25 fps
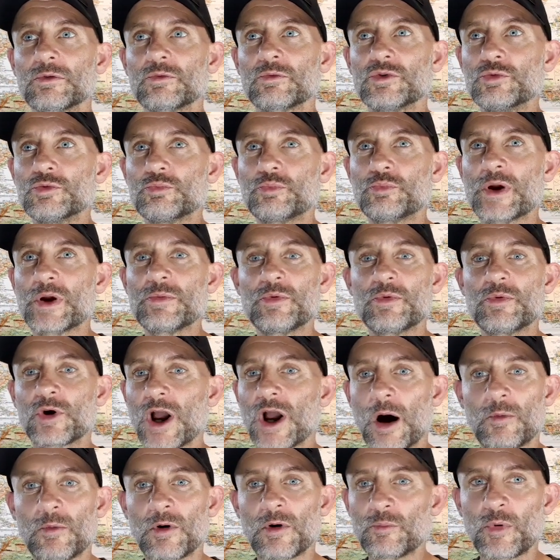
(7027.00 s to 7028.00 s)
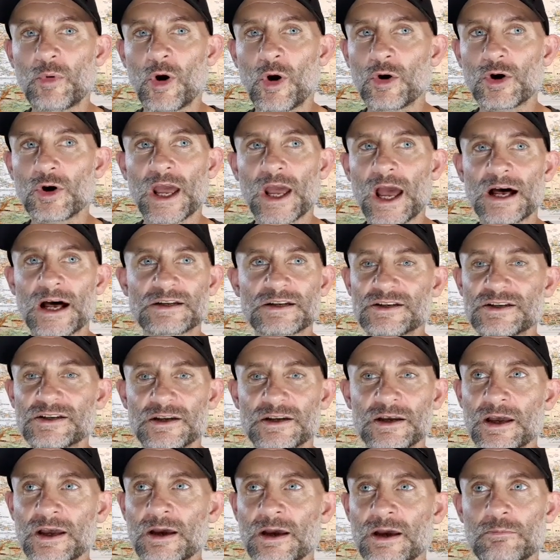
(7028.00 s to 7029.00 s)
people come on podcasts to
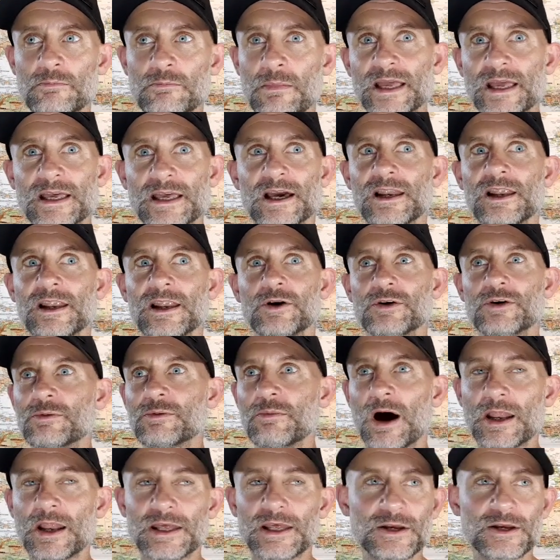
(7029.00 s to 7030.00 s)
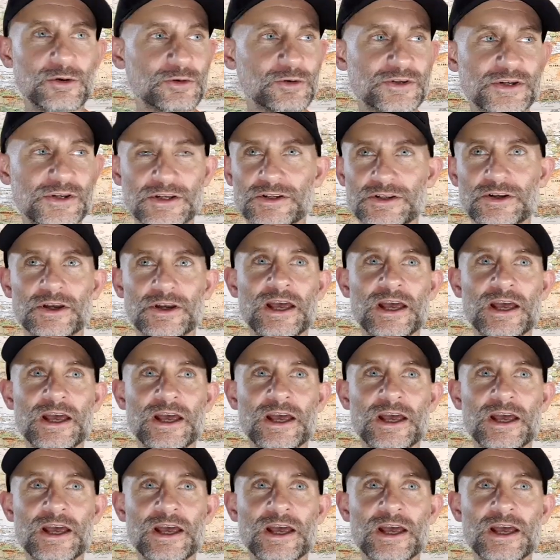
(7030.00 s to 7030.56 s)
make a load of money or to do,